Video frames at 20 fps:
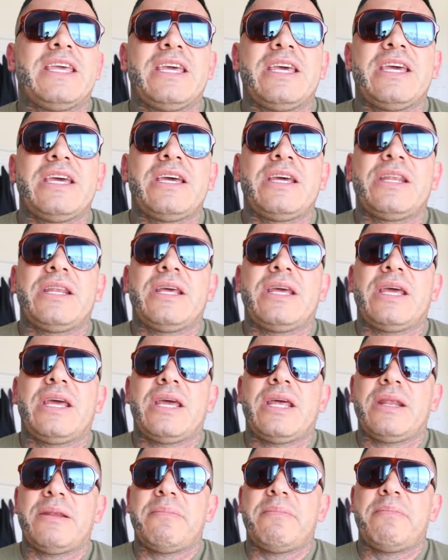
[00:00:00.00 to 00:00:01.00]
in
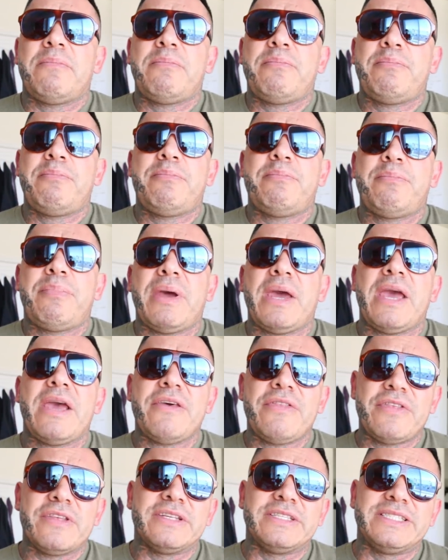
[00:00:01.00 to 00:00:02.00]
and
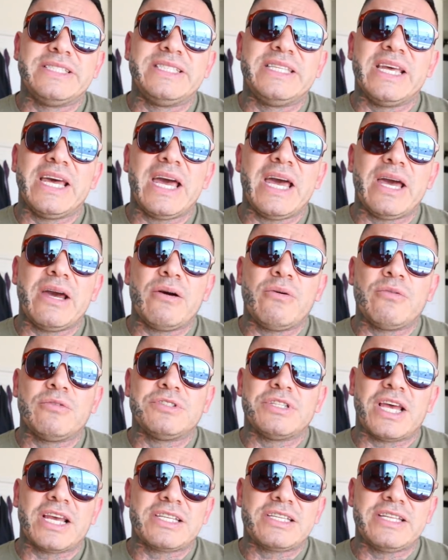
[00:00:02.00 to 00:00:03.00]
pay this debt
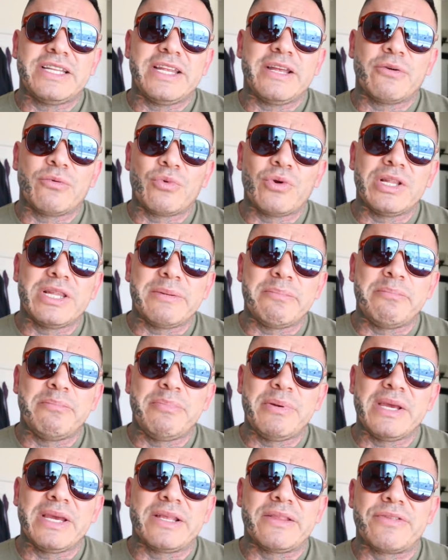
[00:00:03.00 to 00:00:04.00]
was actually a really
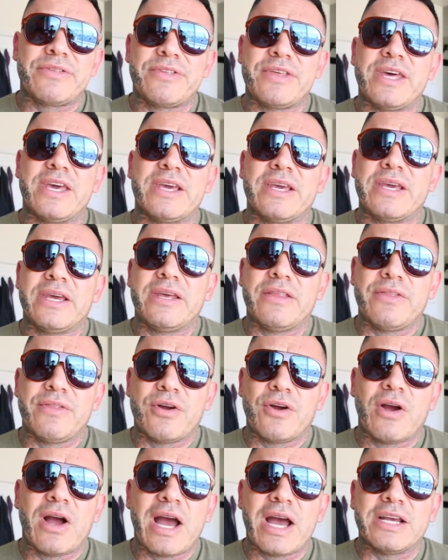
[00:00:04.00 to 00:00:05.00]
big thing in
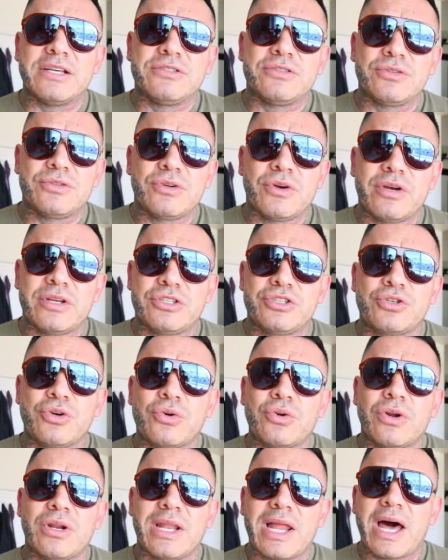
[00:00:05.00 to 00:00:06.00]
their eyes. You know, it
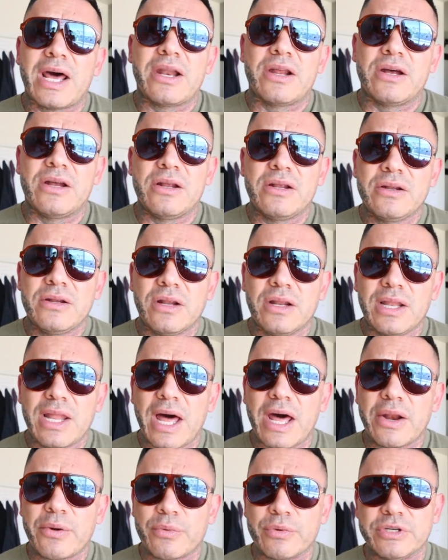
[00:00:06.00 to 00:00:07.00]
showed a
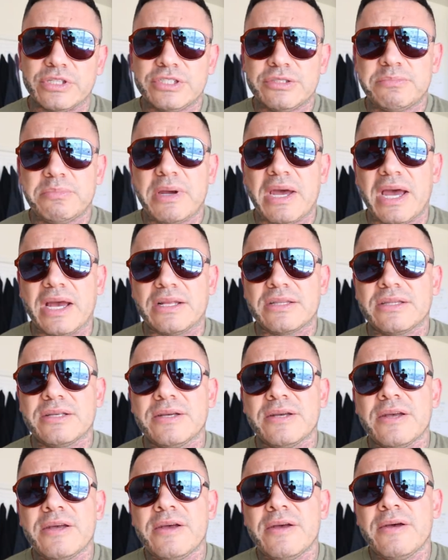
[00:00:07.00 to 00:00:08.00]
lot of
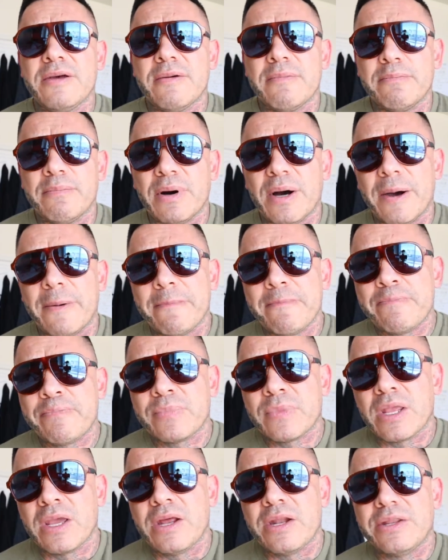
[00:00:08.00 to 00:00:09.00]
respect.
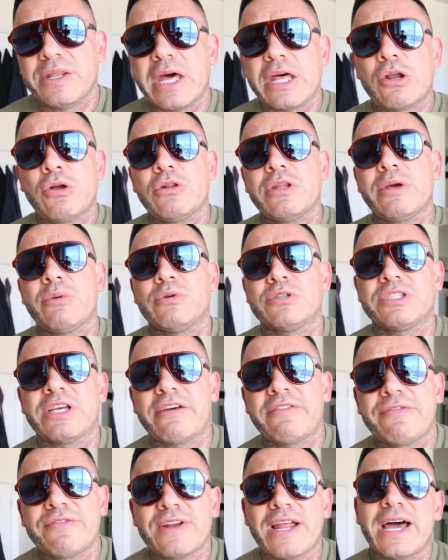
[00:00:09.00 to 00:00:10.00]
But not only was
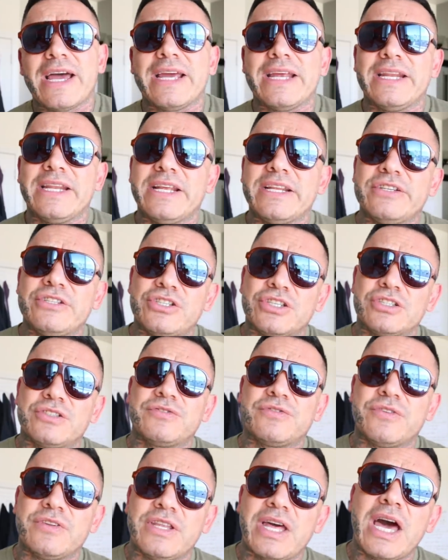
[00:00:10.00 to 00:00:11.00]
I flying in
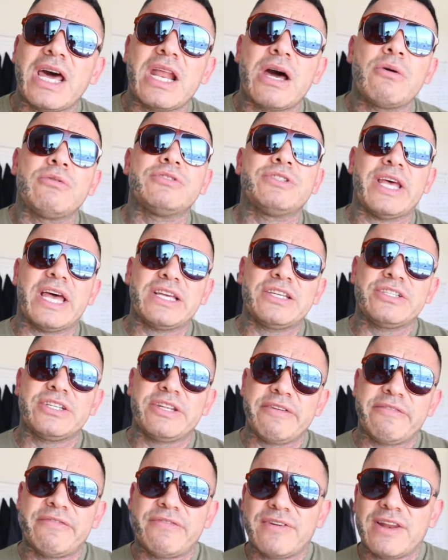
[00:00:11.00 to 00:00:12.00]
just for that, I was
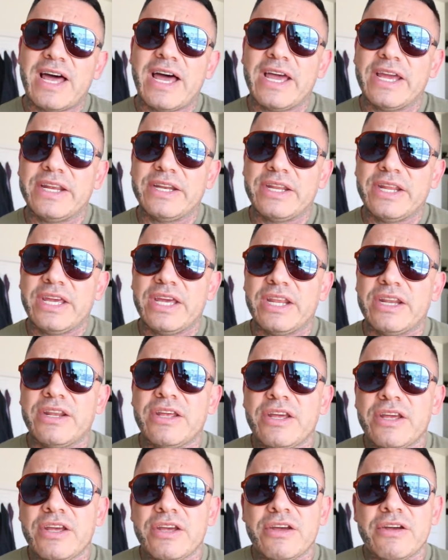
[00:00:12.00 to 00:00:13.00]
actually flying in
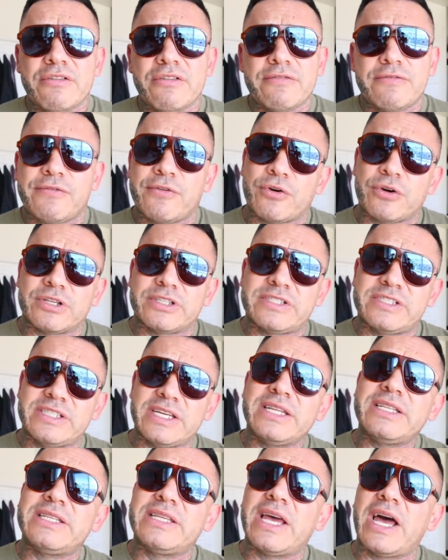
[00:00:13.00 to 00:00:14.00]
for a
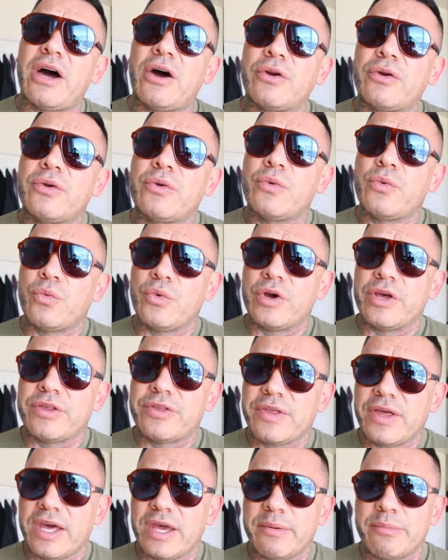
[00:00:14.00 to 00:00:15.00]
sit down
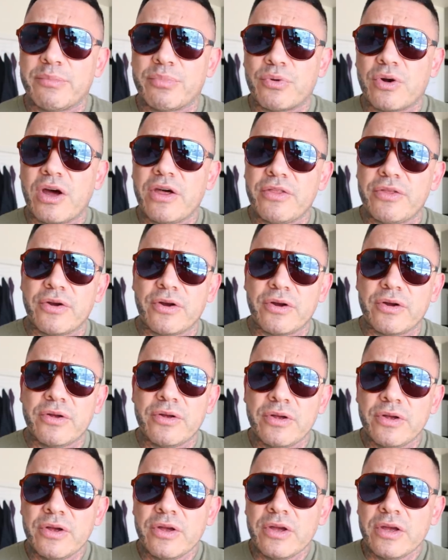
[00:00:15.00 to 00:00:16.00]
with a
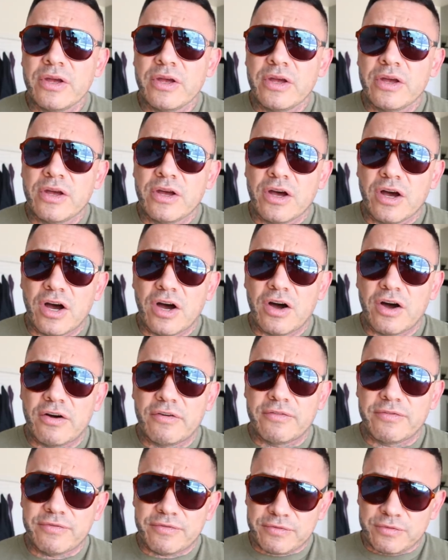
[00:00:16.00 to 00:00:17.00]
brother
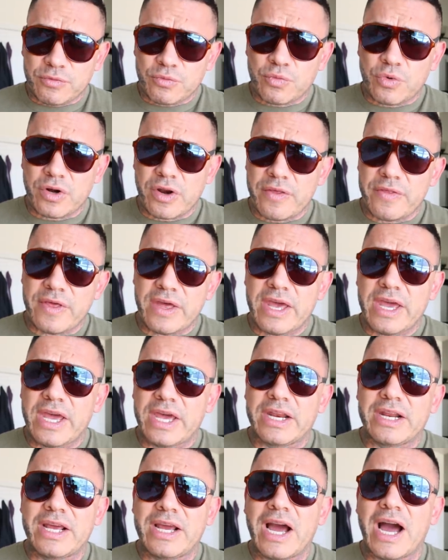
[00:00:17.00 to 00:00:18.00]
of one of the
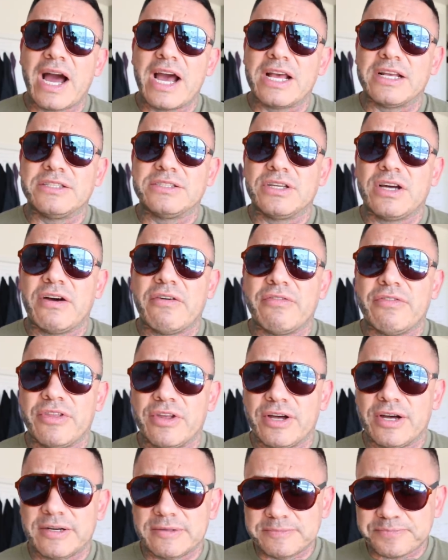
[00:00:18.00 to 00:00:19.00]
head guys of
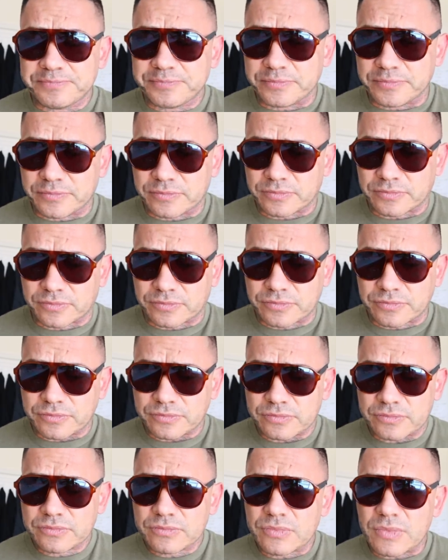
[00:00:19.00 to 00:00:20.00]
the
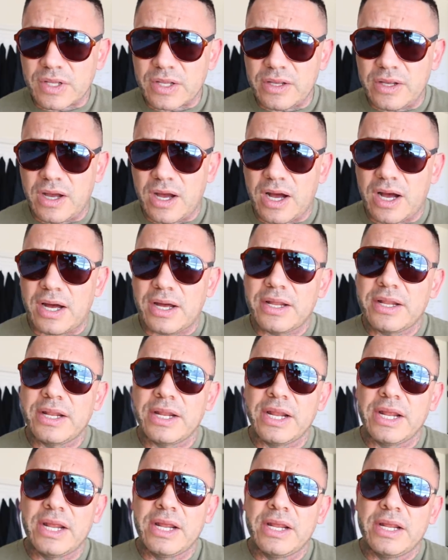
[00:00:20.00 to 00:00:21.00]

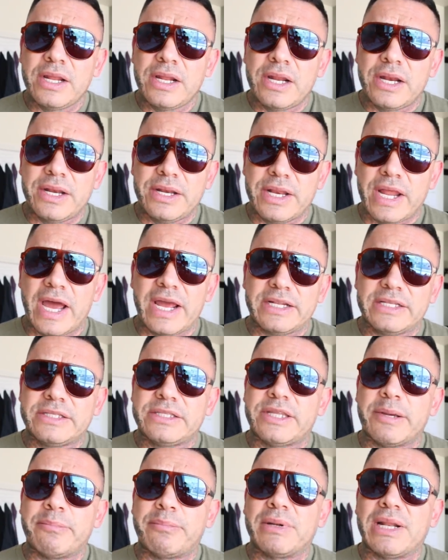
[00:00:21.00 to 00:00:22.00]

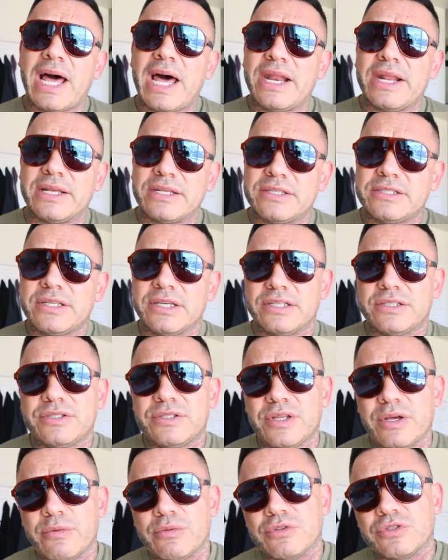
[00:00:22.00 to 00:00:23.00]
Night Templares.
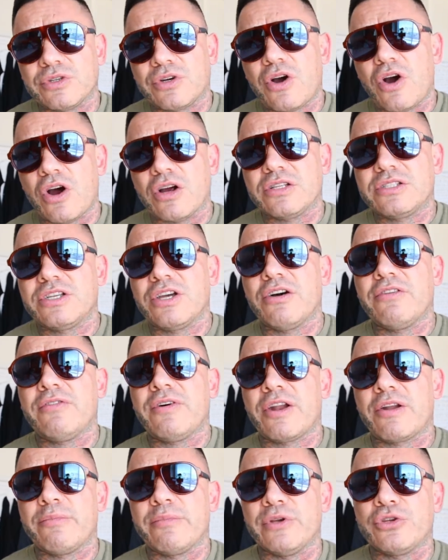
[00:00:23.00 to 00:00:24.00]
It was a
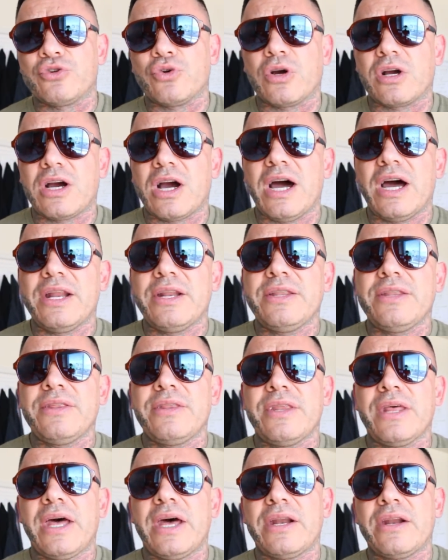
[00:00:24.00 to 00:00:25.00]
cartel out of
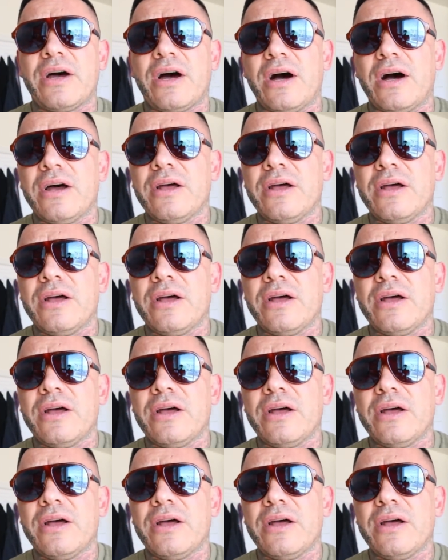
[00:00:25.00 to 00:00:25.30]
Michoacán that